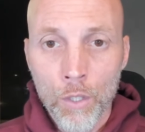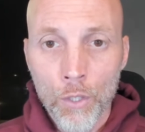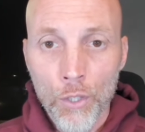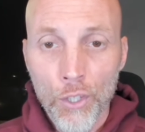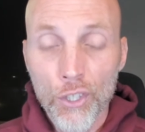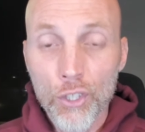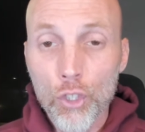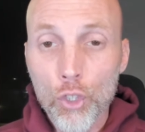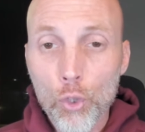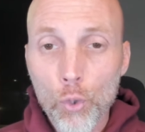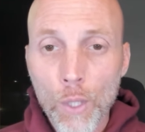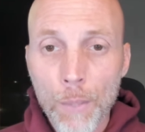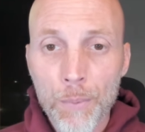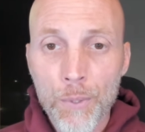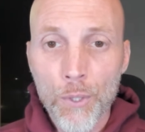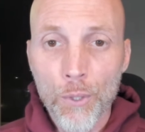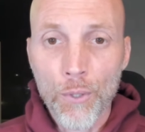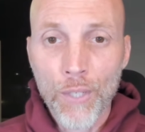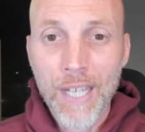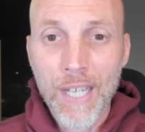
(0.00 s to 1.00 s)
the
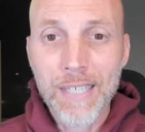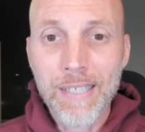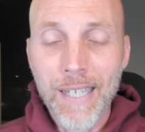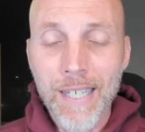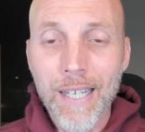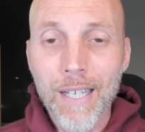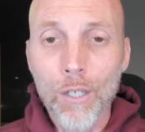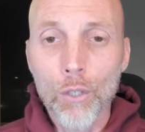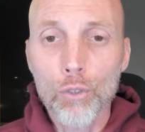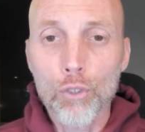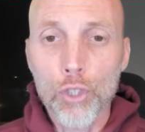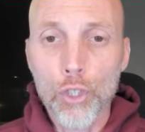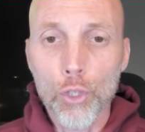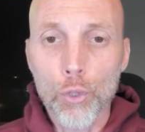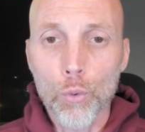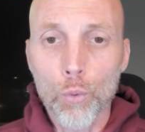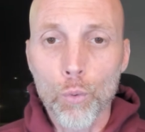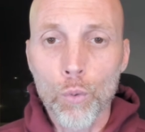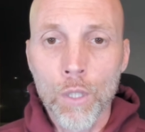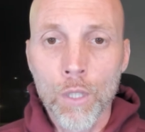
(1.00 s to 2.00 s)
scripture that tells
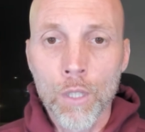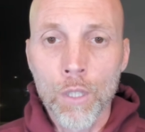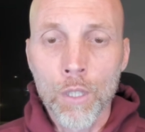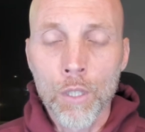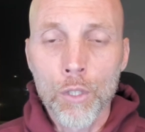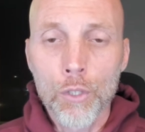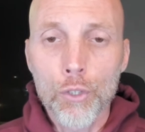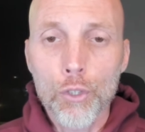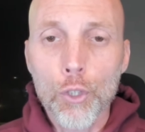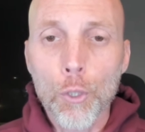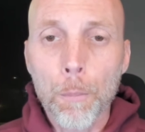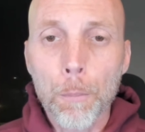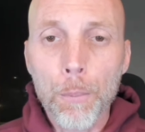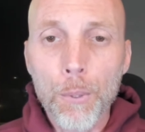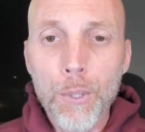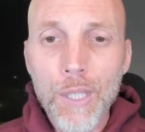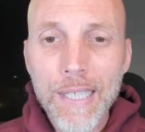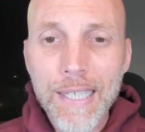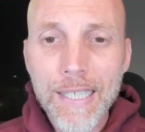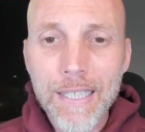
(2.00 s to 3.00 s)
you to
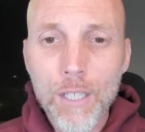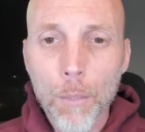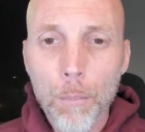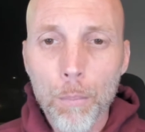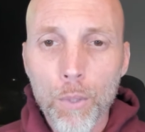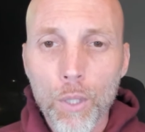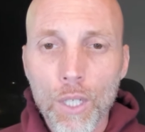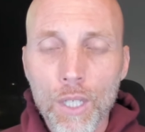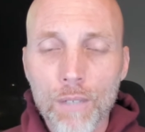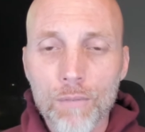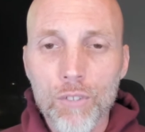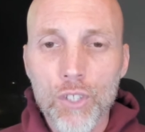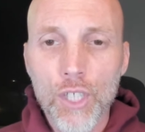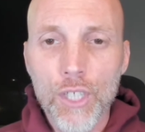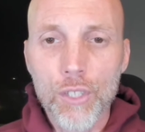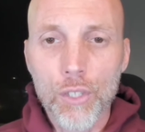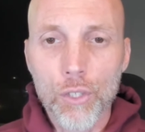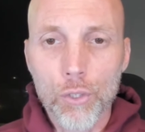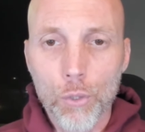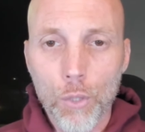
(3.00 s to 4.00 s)
plead the blood of
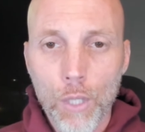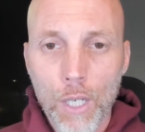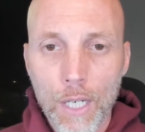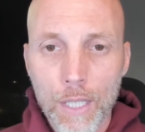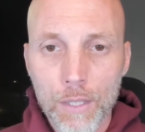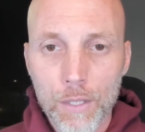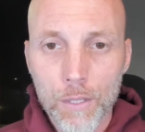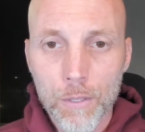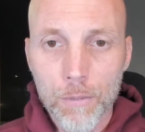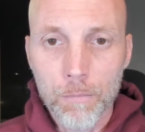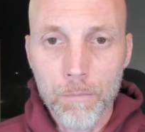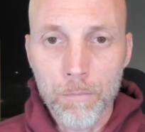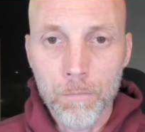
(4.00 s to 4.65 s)
Jesus Christ?